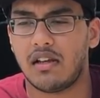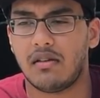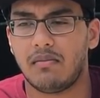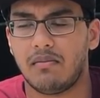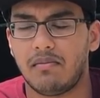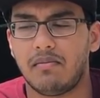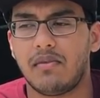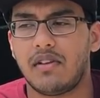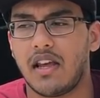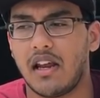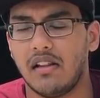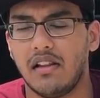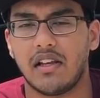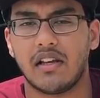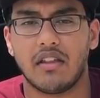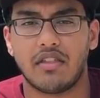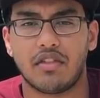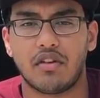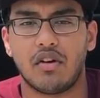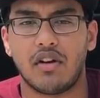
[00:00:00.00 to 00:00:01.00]
get like a
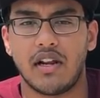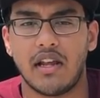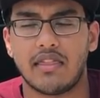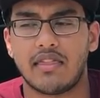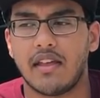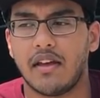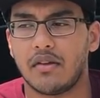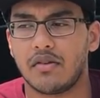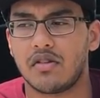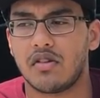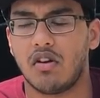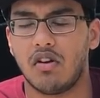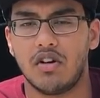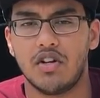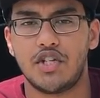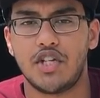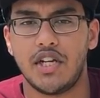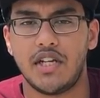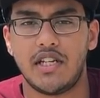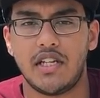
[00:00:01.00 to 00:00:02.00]
$38,000
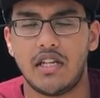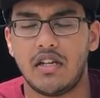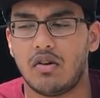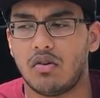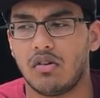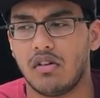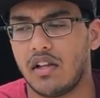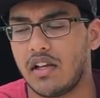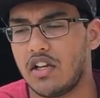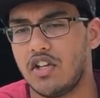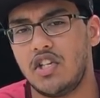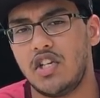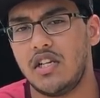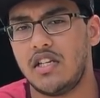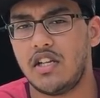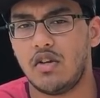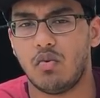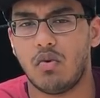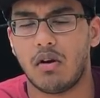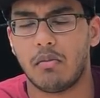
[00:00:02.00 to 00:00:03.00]
GT or like a
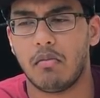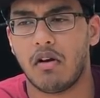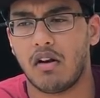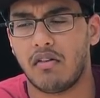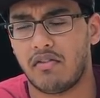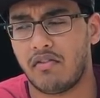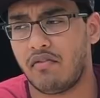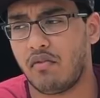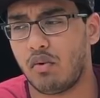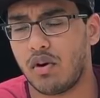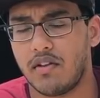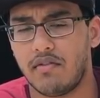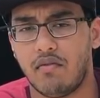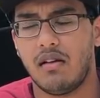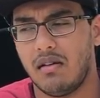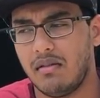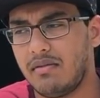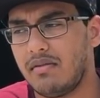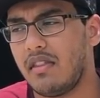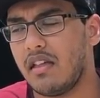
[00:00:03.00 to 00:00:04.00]
GT1 model for $44,000,
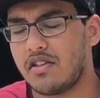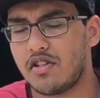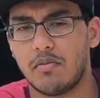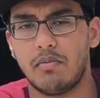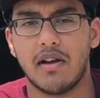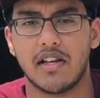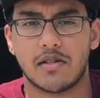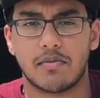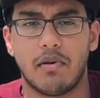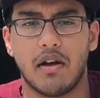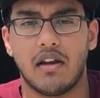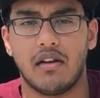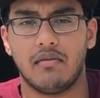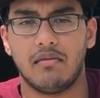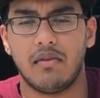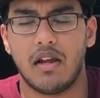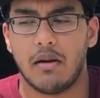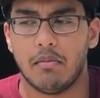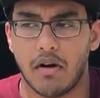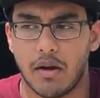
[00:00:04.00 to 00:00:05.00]
that's your best bet in
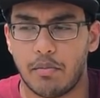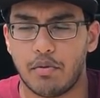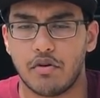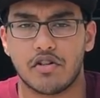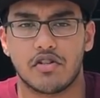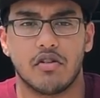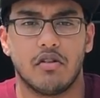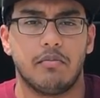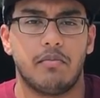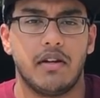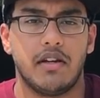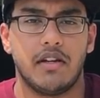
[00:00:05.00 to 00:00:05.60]
my personal opinion.